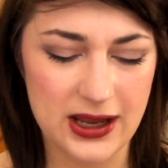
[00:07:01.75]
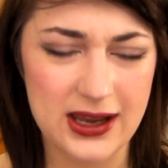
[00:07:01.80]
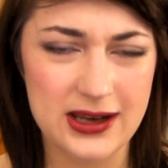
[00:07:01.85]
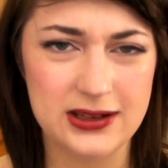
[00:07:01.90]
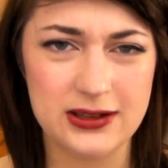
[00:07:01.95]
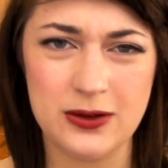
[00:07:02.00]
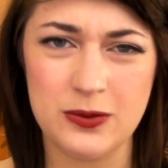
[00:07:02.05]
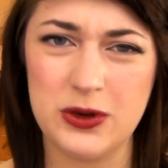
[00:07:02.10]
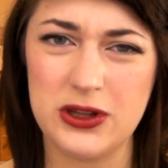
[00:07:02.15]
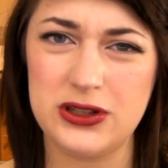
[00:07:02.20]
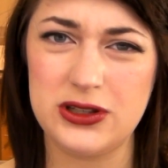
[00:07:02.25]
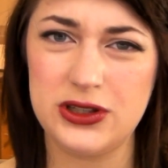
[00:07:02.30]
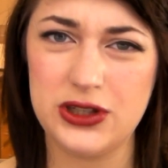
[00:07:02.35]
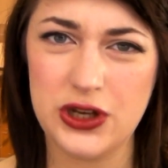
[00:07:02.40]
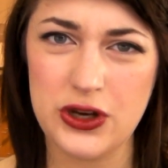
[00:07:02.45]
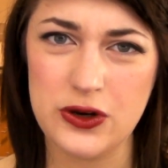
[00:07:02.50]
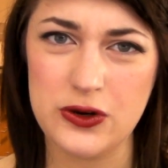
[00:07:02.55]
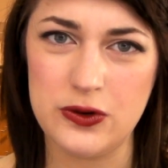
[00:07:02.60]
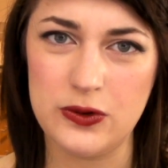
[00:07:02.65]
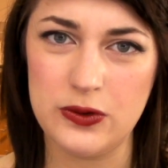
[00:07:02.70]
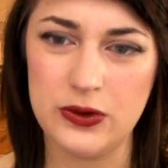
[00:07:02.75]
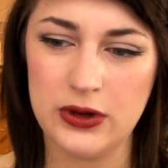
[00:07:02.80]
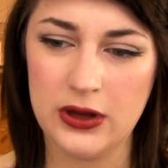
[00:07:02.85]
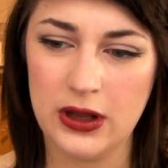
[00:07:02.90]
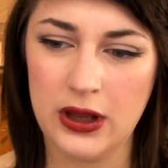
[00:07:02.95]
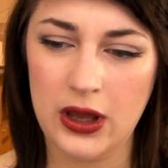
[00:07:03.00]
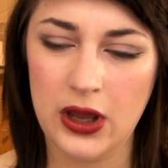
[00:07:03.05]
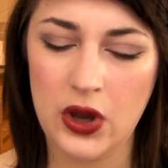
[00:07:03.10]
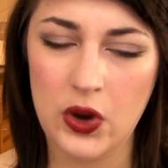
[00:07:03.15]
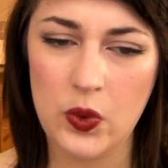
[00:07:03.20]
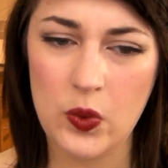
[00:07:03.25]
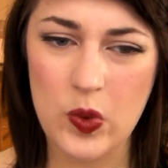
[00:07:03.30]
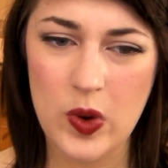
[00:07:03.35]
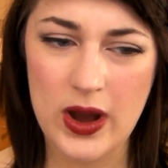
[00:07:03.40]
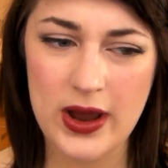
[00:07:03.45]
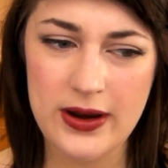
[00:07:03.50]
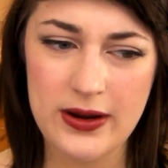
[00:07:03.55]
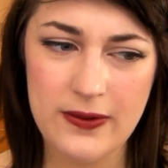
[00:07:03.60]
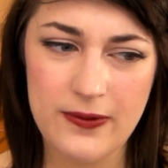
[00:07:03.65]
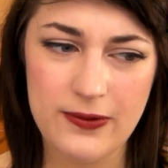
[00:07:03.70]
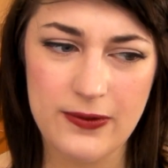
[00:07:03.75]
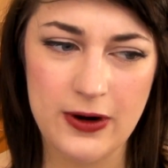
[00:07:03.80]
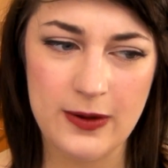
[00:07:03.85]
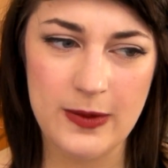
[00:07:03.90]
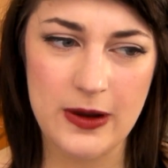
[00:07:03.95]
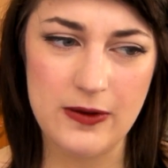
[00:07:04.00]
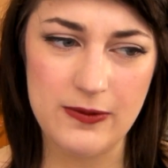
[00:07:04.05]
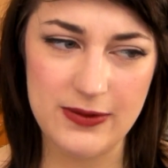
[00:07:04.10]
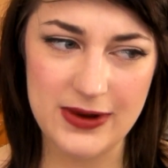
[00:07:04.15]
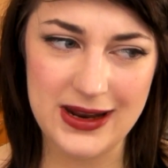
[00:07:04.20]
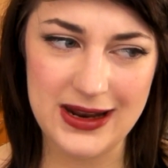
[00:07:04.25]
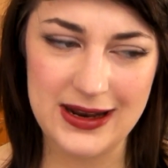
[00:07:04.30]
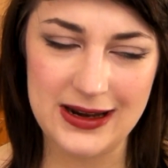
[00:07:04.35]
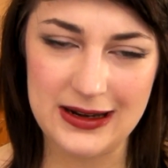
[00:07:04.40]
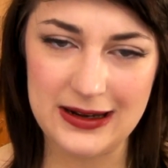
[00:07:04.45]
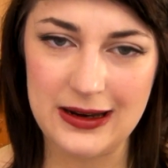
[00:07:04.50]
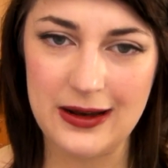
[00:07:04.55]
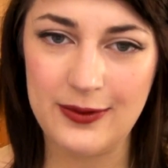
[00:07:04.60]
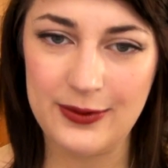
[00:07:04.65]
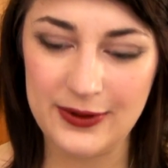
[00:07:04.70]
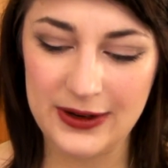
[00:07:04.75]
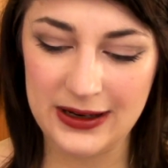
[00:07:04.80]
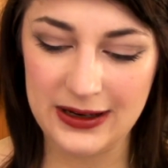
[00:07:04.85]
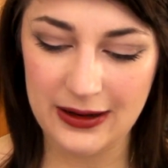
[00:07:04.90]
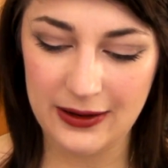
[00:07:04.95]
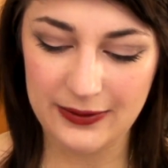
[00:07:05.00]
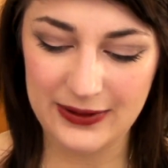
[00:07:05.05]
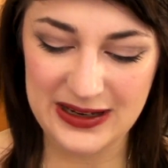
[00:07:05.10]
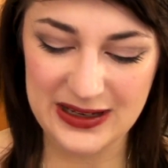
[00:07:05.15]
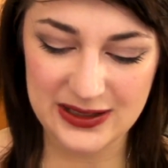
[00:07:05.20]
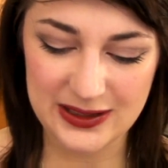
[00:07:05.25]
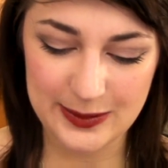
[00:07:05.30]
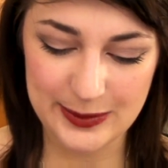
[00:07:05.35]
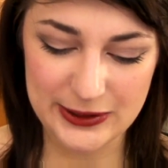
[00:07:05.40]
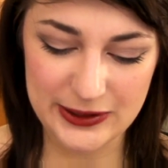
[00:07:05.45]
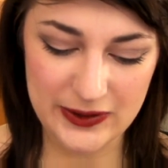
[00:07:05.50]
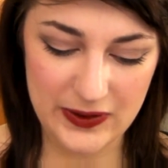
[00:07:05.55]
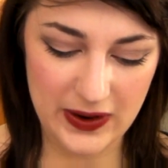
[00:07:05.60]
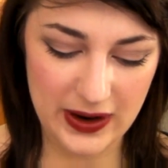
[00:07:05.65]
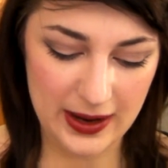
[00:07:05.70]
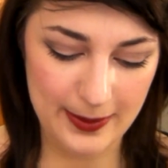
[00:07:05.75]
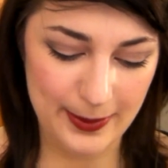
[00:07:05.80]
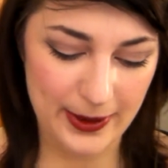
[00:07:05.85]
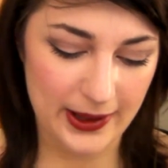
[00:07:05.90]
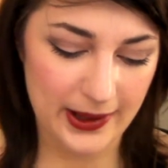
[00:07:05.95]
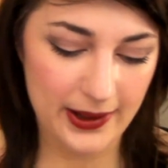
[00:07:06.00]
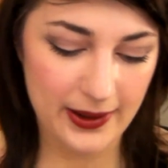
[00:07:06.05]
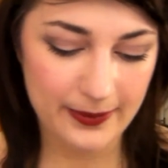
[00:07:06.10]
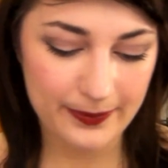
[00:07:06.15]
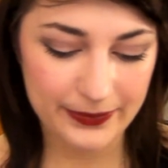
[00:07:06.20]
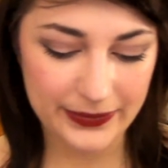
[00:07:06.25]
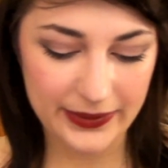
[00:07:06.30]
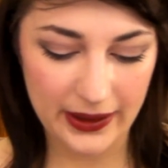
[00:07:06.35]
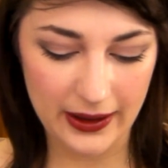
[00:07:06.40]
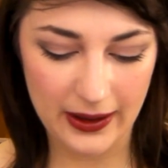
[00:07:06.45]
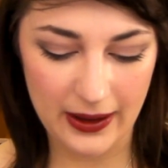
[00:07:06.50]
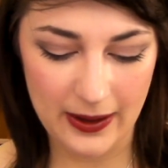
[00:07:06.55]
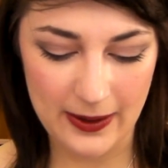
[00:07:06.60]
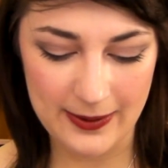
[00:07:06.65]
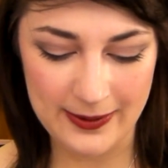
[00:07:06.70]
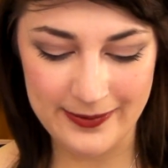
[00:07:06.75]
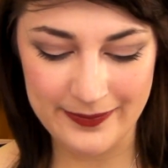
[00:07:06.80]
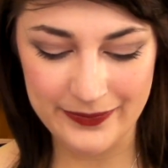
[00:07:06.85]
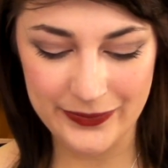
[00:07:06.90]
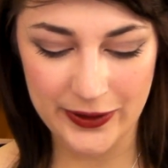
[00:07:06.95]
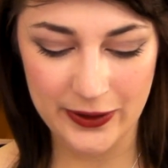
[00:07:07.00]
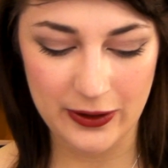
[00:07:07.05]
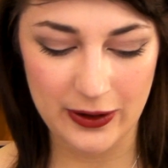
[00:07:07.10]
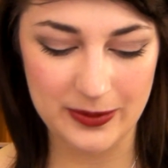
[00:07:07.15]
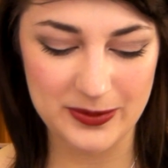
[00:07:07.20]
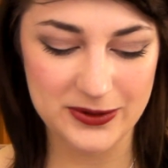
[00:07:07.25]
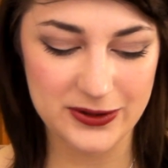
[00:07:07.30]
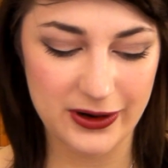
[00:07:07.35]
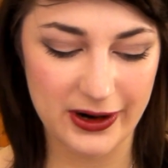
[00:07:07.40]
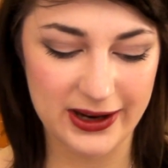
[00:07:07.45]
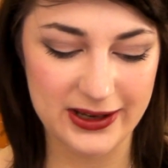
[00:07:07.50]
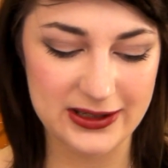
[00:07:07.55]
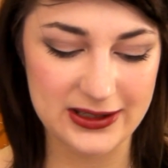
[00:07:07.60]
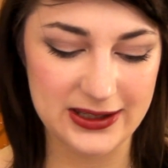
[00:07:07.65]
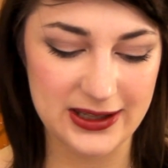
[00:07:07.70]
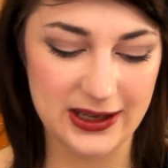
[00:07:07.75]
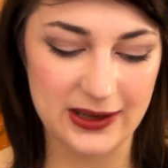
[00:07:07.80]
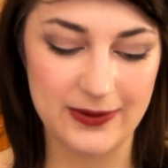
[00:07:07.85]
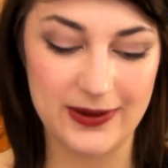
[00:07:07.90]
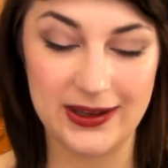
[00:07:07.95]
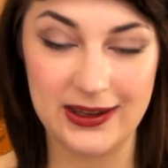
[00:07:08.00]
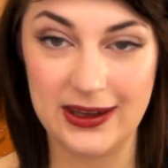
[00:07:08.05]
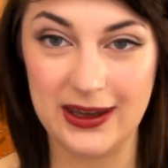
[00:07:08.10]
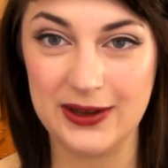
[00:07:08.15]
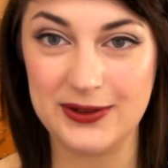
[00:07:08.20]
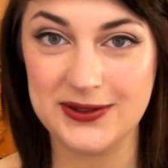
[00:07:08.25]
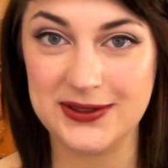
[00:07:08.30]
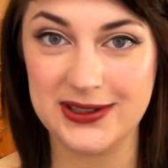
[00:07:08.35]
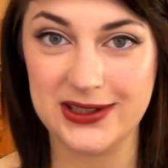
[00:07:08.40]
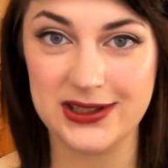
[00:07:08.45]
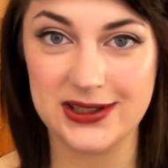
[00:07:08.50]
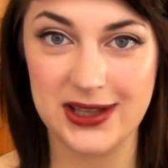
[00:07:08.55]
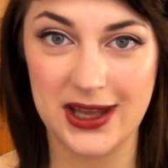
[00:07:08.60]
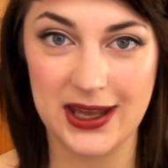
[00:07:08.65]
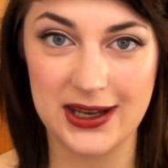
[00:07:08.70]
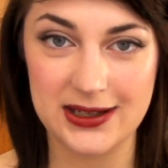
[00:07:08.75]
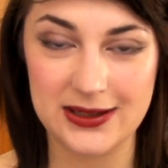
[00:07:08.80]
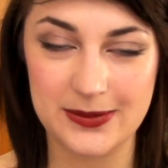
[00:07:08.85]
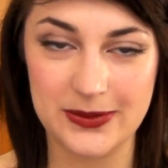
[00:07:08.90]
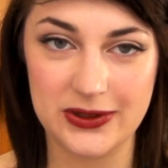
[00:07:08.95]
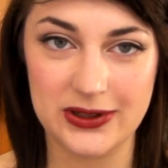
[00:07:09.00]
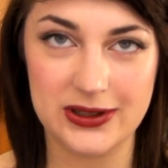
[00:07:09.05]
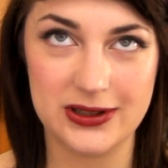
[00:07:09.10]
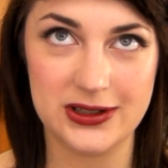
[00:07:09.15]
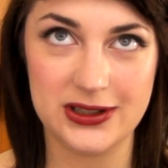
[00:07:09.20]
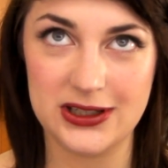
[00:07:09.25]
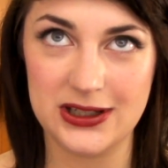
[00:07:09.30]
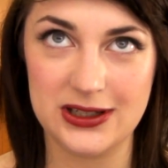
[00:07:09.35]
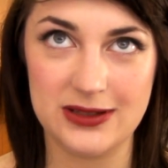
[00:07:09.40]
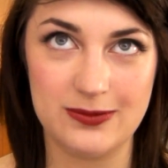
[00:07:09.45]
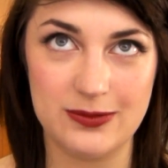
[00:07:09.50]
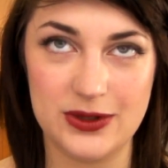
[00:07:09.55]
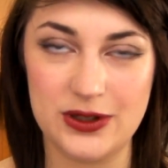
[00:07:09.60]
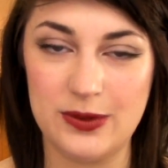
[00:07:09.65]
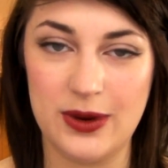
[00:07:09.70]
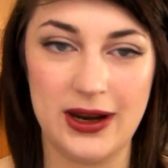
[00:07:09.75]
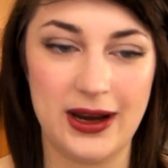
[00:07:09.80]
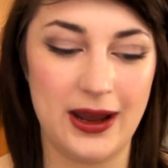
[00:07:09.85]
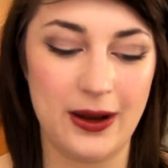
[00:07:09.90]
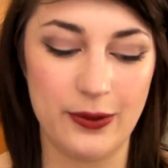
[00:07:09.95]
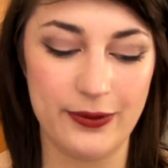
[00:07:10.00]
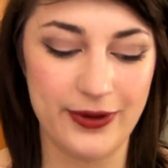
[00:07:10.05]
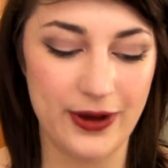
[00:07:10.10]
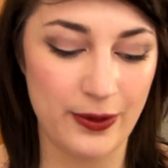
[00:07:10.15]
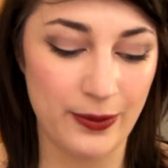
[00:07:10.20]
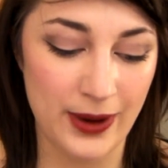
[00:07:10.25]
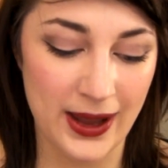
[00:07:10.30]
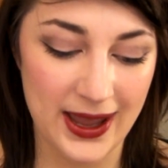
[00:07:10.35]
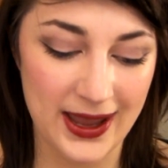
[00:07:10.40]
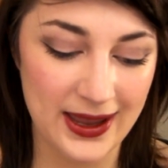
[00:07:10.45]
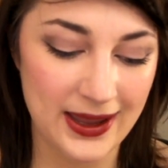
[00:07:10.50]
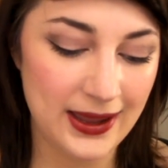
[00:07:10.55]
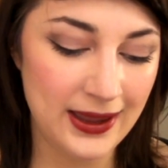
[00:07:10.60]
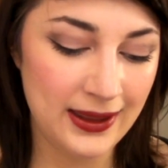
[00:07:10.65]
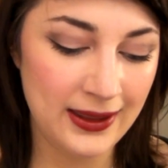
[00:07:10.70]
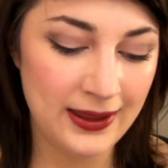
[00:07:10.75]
I ended up with two. One from a really lovely subscriber. I'm trying to think of a gift to send because she went out of her way.